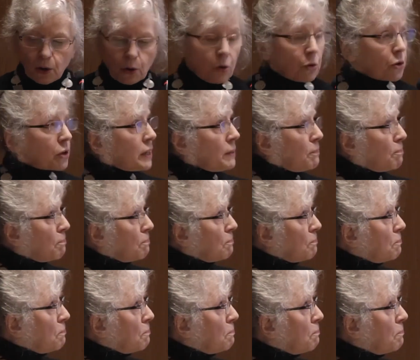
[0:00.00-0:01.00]
Henri
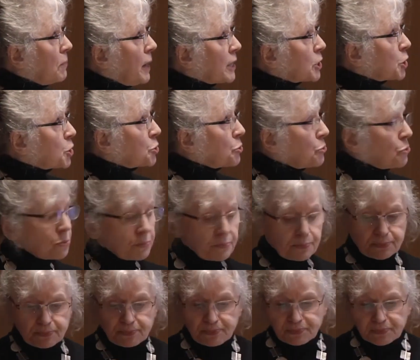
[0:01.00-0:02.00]

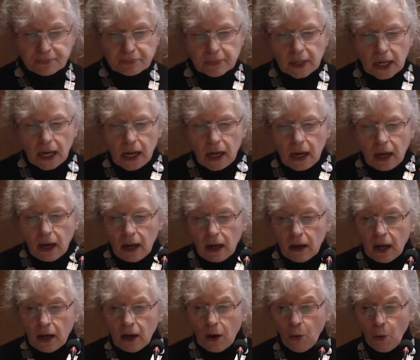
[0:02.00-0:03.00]
Blachon,
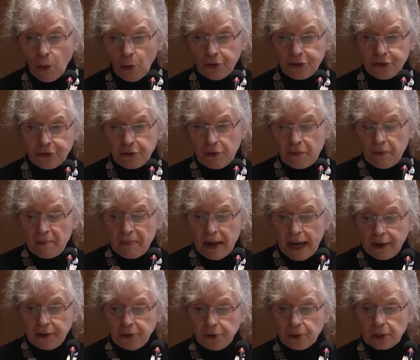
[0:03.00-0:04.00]
author of a
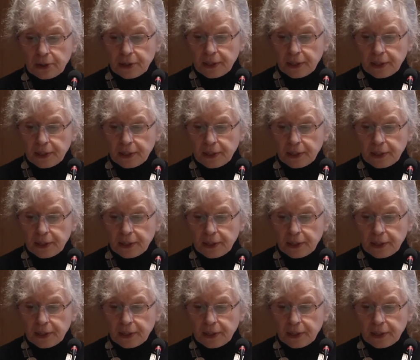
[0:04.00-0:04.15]
manual